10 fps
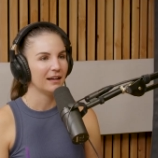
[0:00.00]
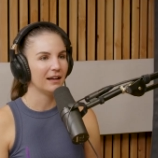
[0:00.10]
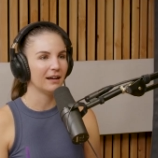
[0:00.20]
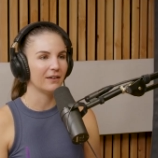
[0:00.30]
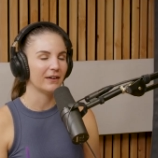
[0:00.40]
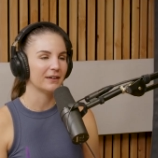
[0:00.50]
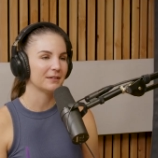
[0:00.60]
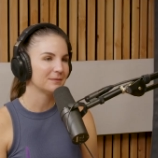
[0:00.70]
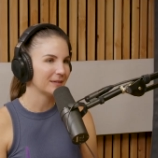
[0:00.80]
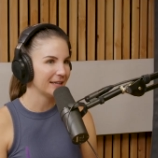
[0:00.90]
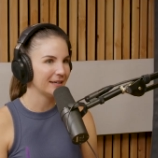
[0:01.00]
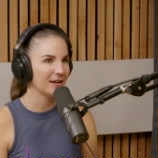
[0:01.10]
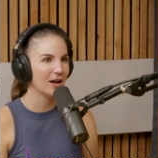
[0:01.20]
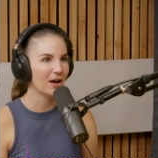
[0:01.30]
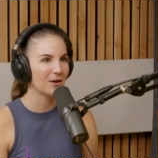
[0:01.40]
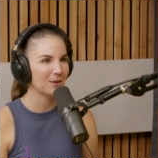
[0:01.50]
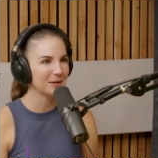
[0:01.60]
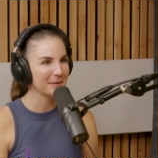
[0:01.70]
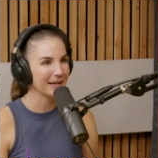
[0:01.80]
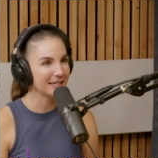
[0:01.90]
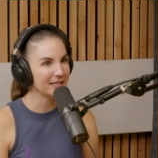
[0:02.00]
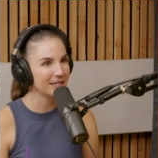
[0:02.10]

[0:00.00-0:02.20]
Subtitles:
Oh, I know. What am I going to